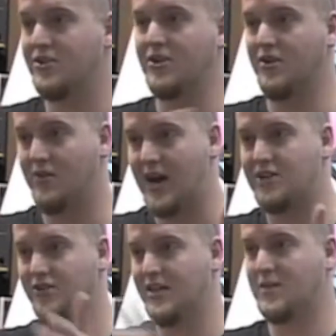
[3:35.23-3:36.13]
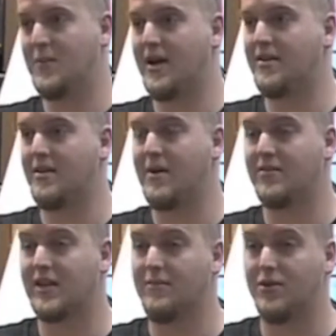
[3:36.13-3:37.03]
you're going to gradually expand the
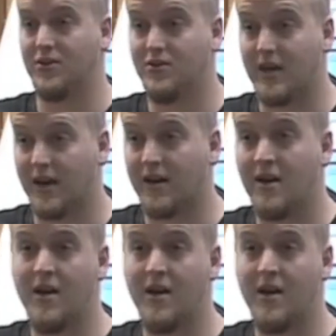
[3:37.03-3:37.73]
amount of time you can do that.